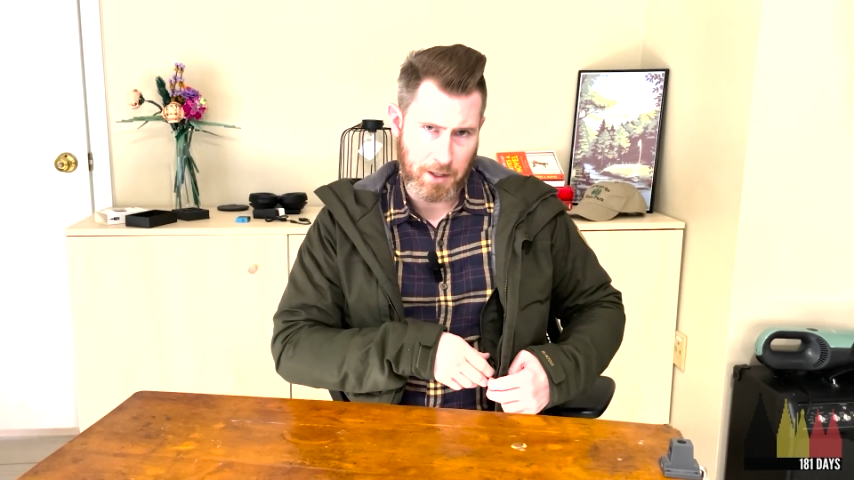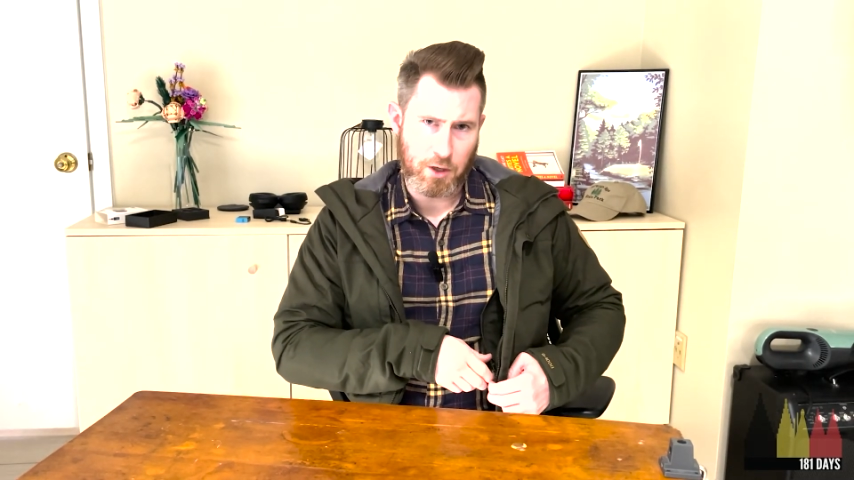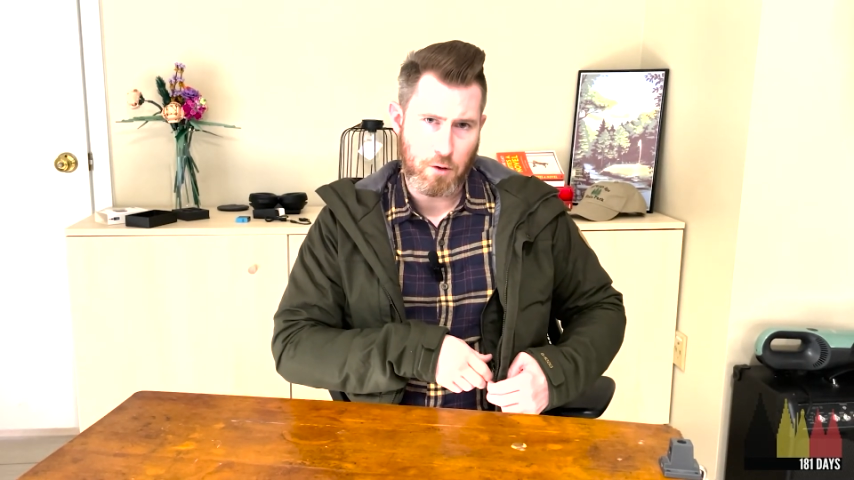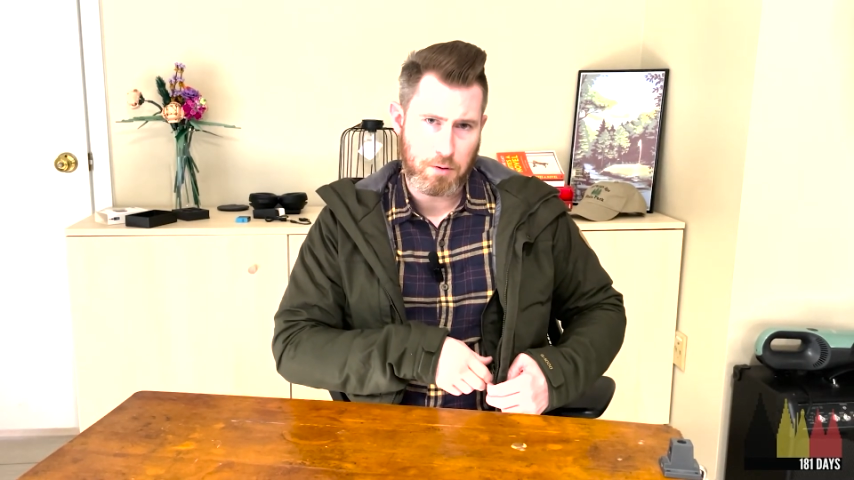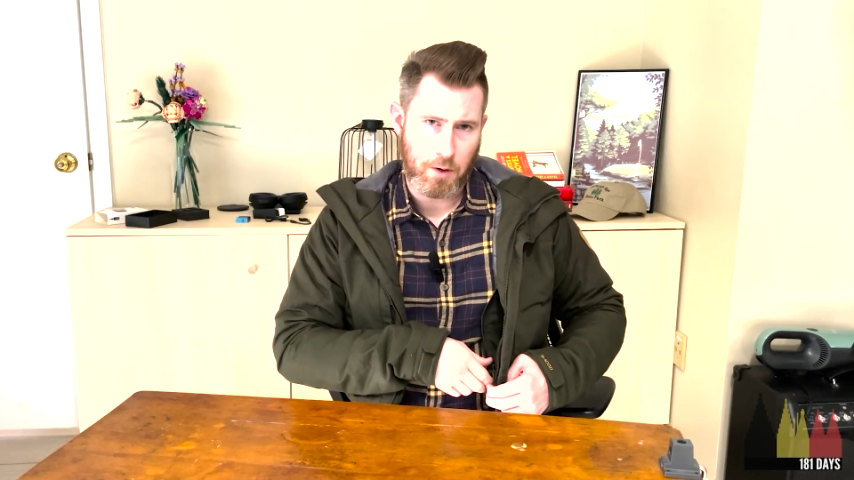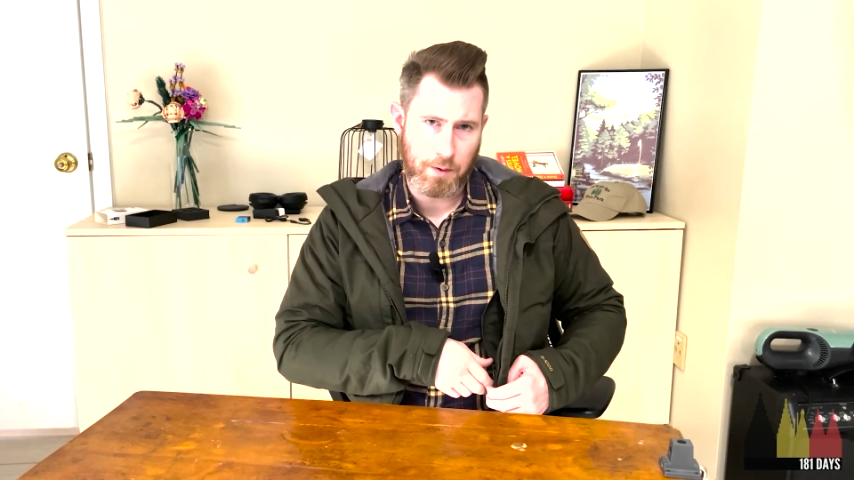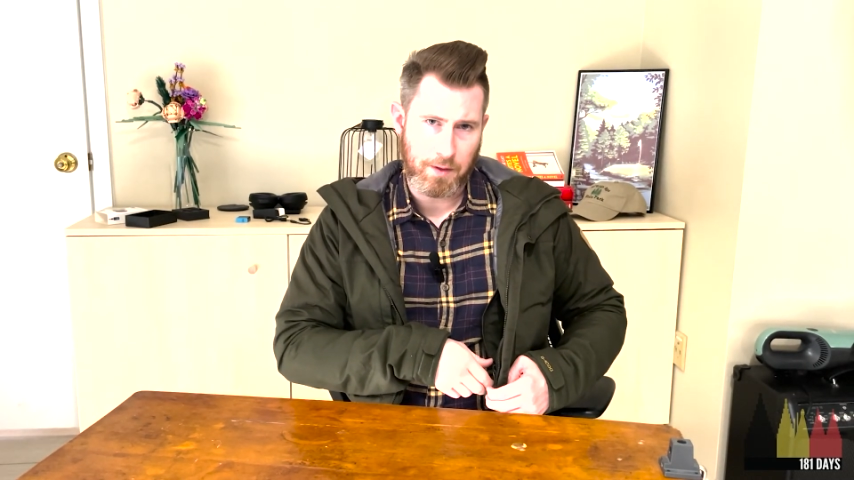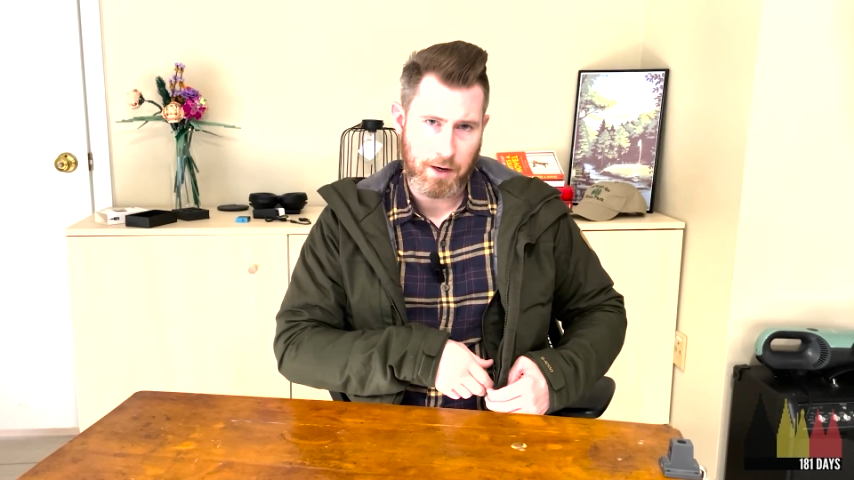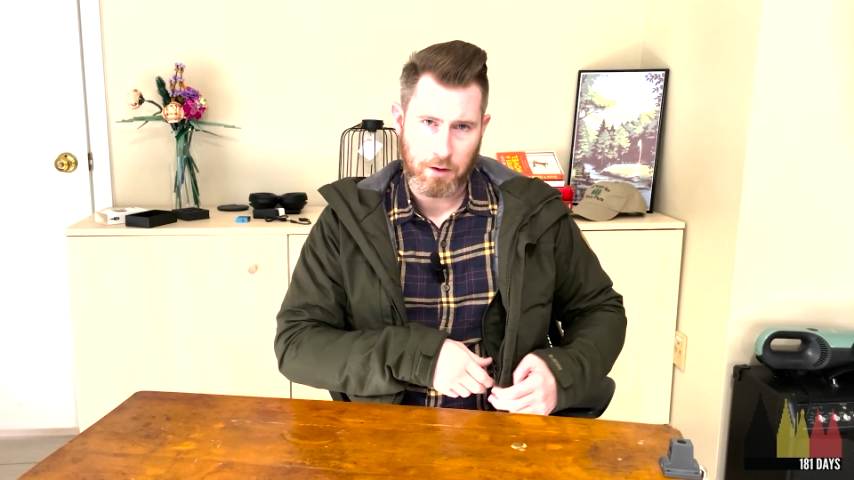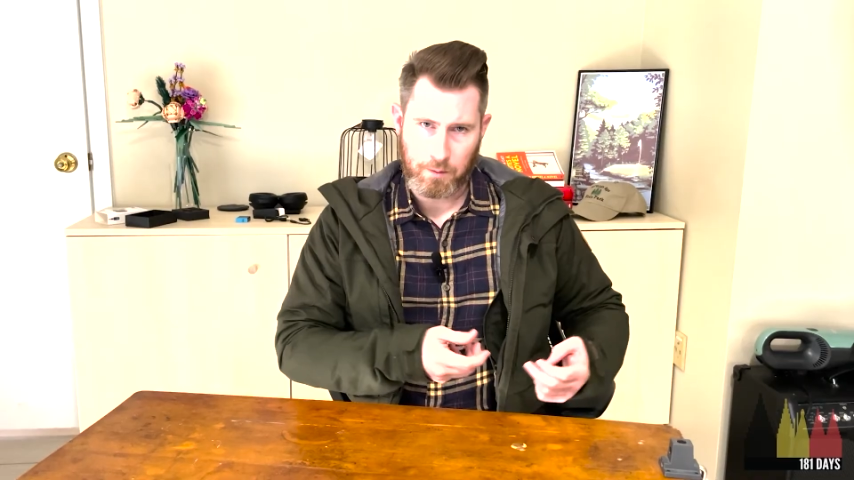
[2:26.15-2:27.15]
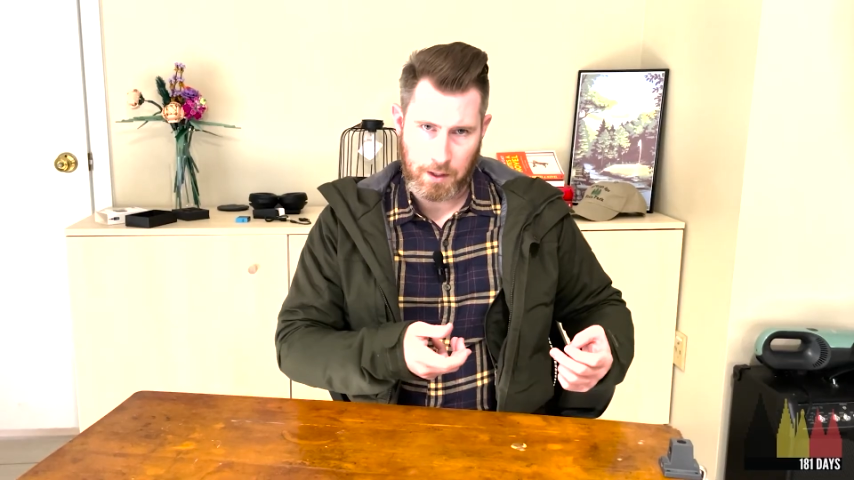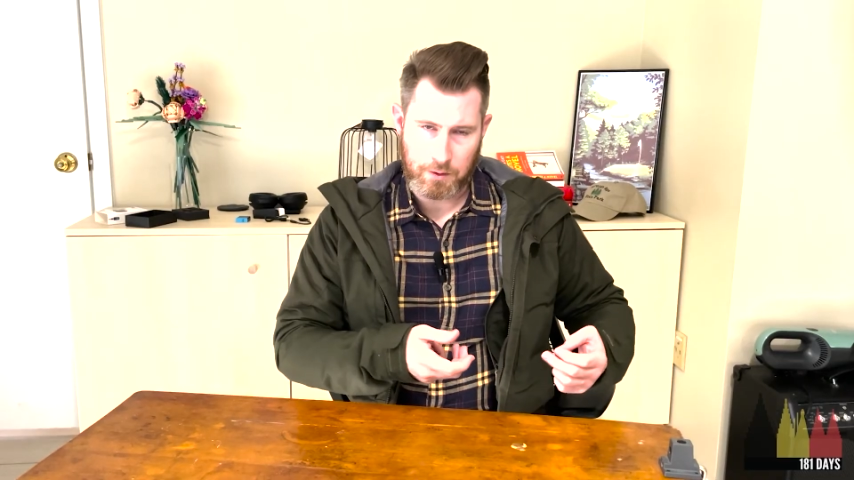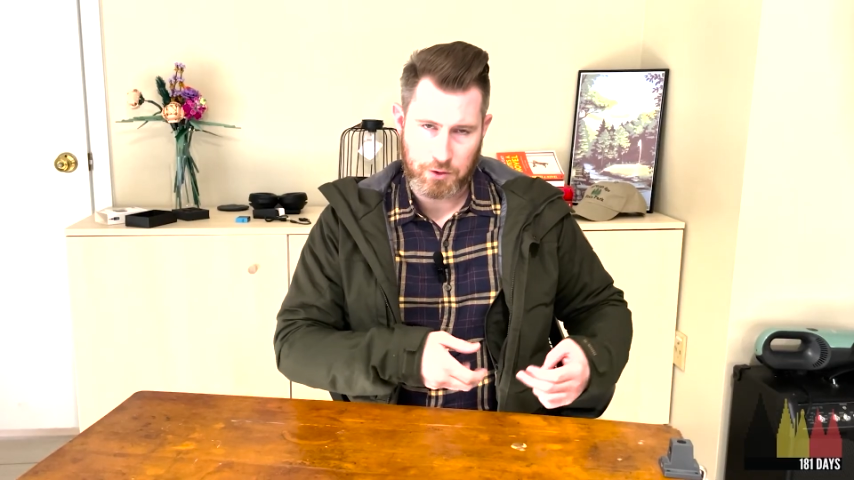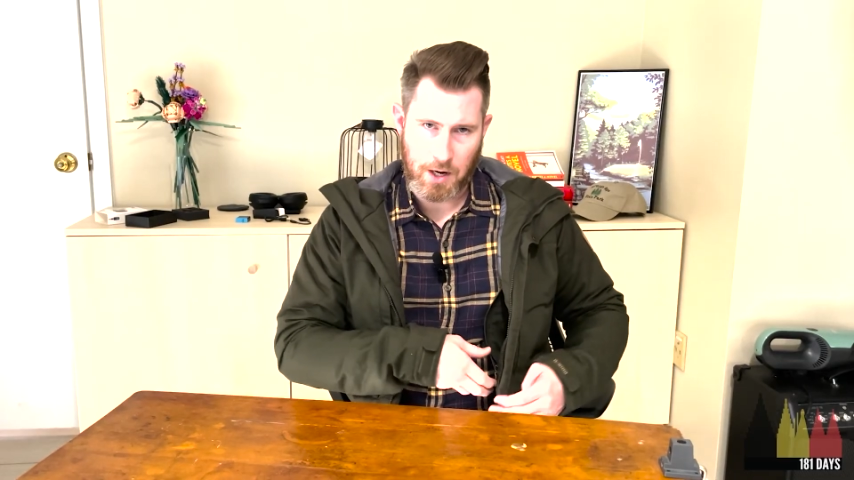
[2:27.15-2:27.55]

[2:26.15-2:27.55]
my GoPro in there when I was